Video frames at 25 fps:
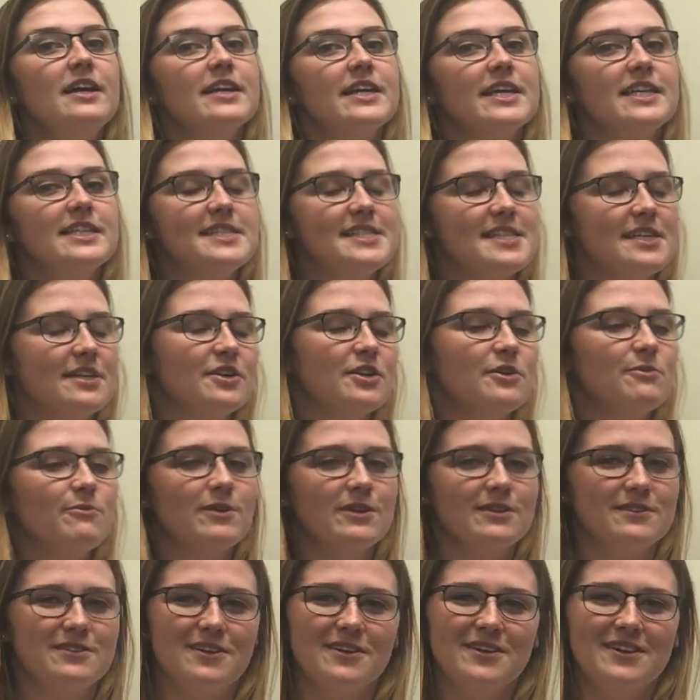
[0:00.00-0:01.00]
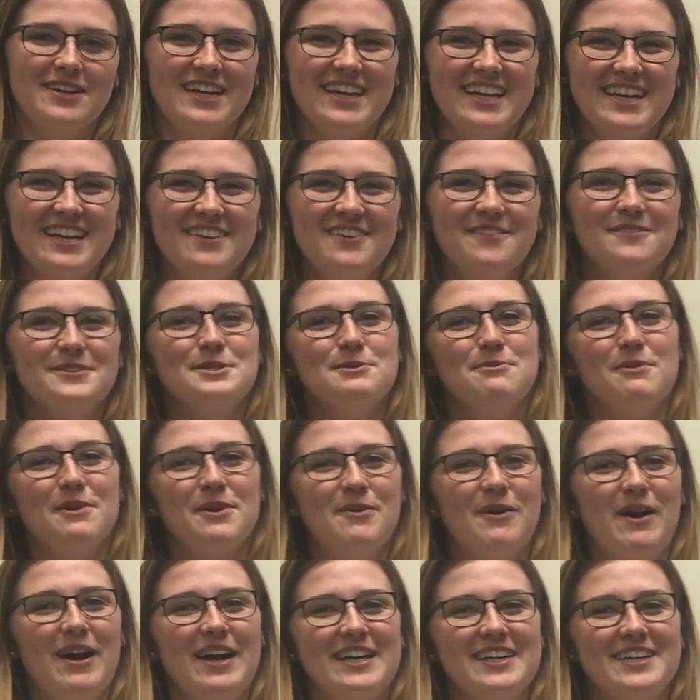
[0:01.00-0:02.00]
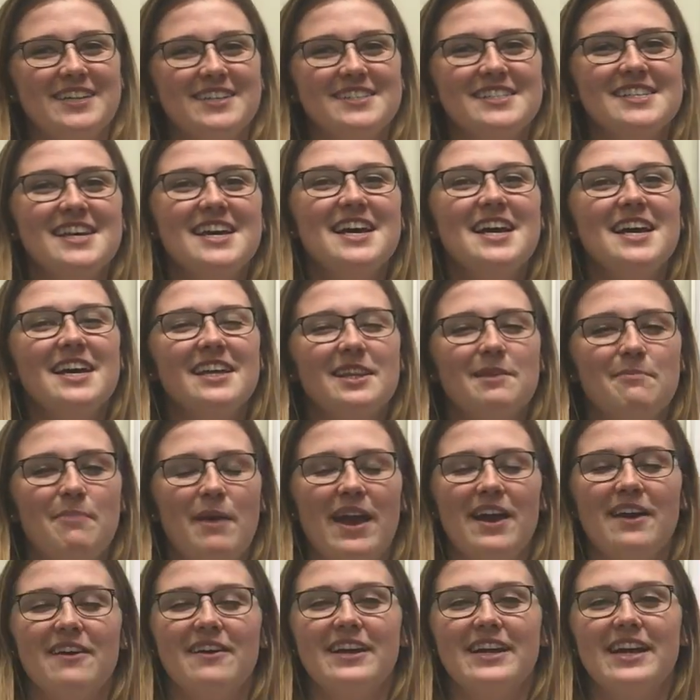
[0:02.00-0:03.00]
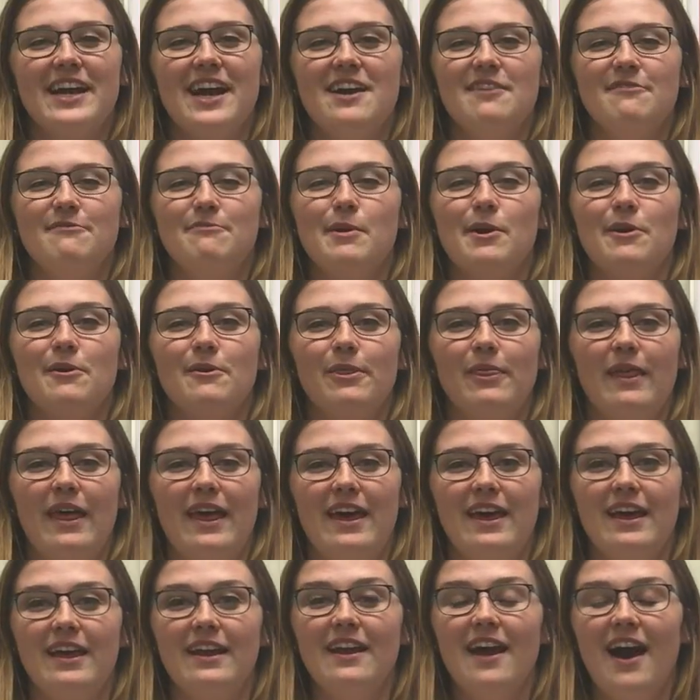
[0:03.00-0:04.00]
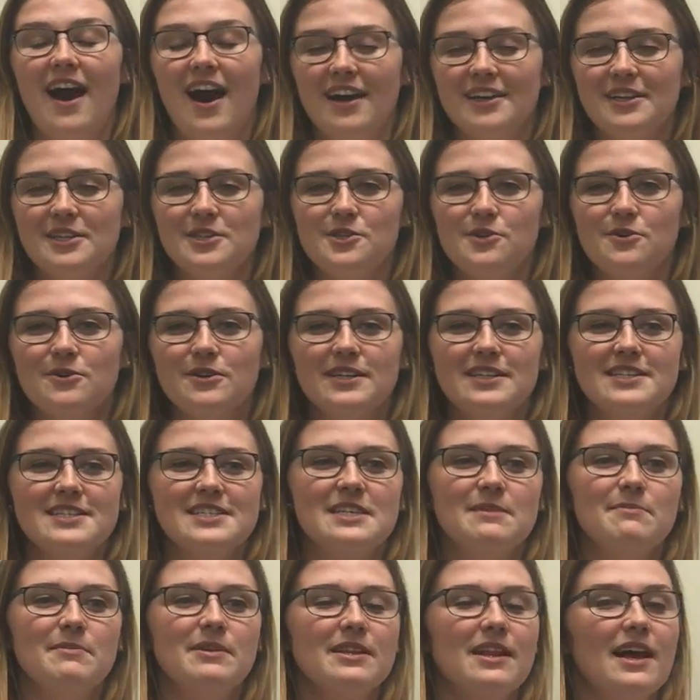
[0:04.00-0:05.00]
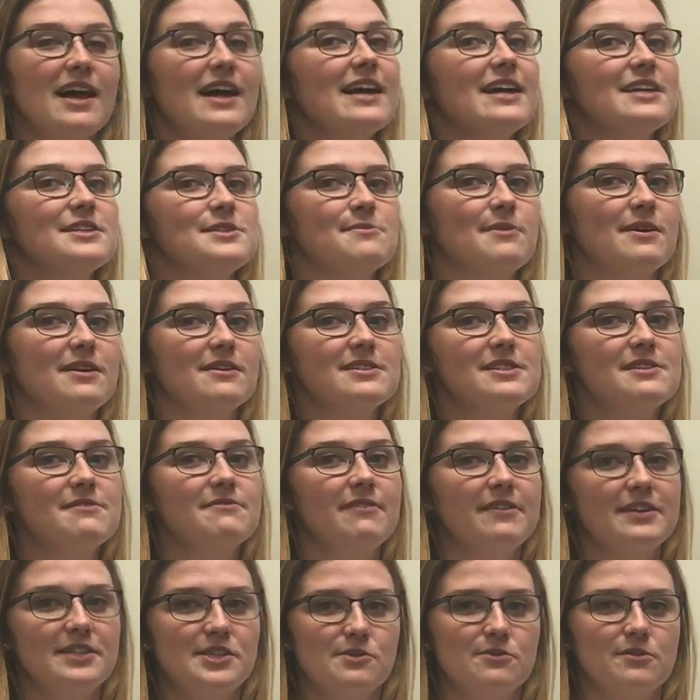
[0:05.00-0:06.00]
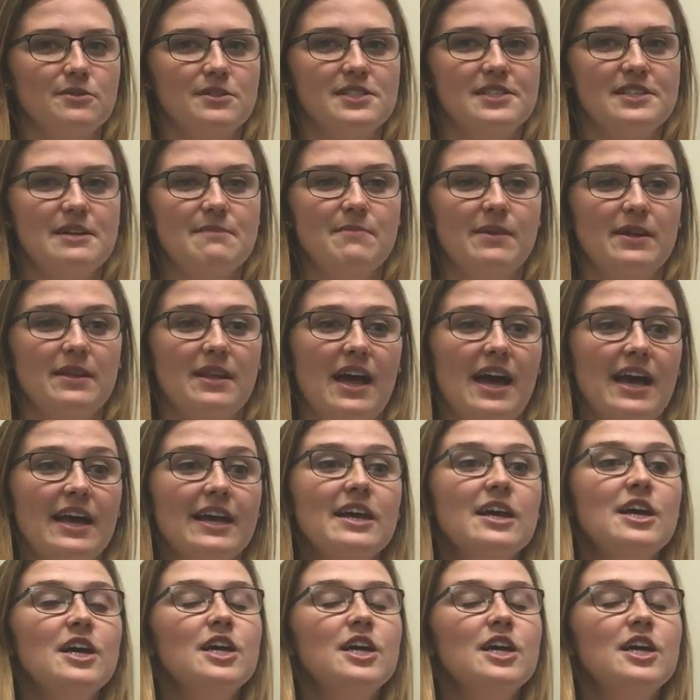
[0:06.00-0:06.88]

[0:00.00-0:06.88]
Consider word learning, which requires the pairing of both an auditory stimuli as well as a visual stimuli